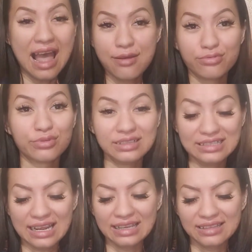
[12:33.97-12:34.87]
I really
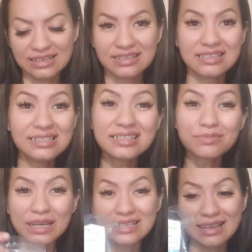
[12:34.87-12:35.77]
like this. This is
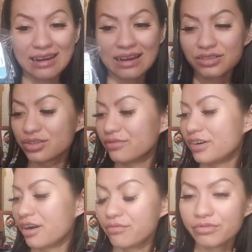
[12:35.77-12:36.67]
my standout so
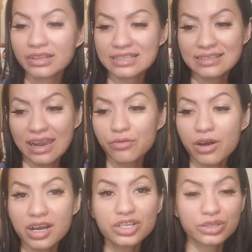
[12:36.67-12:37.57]
far. Really, stain
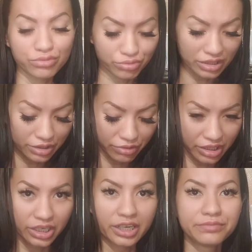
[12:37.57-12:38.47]
wash is really,
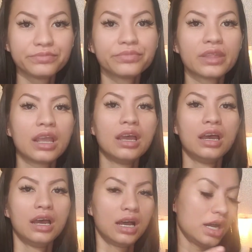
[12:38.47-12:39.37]
really good.
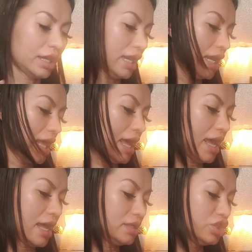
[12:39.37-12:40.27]

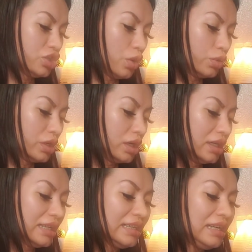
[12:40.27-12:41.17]
And Soak.
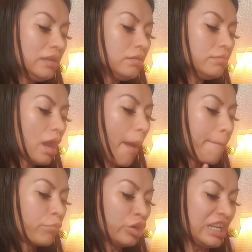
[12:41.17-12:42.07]
Clean
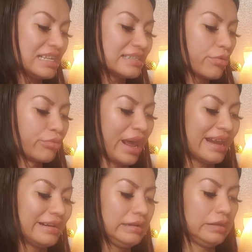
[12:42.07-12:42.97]
Breeze
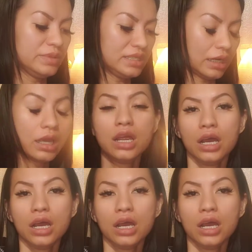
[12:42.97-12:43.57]
Red Lipstick.